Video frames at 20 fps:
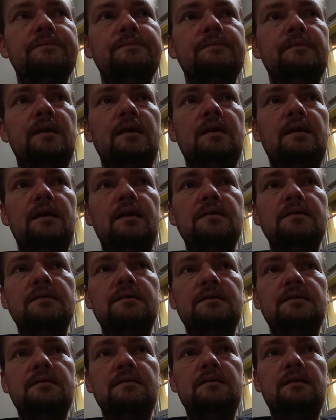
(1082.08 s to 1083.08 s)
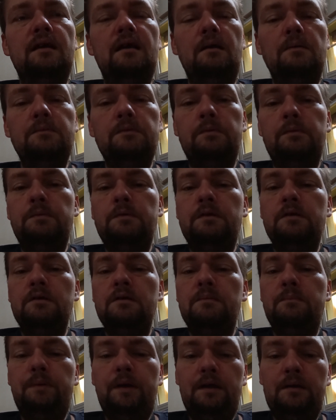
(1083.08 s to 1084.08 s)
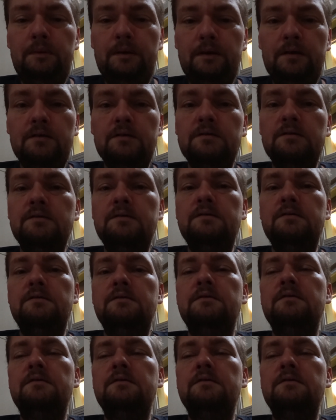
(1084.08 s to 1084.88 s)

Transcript: It has helped to pay bills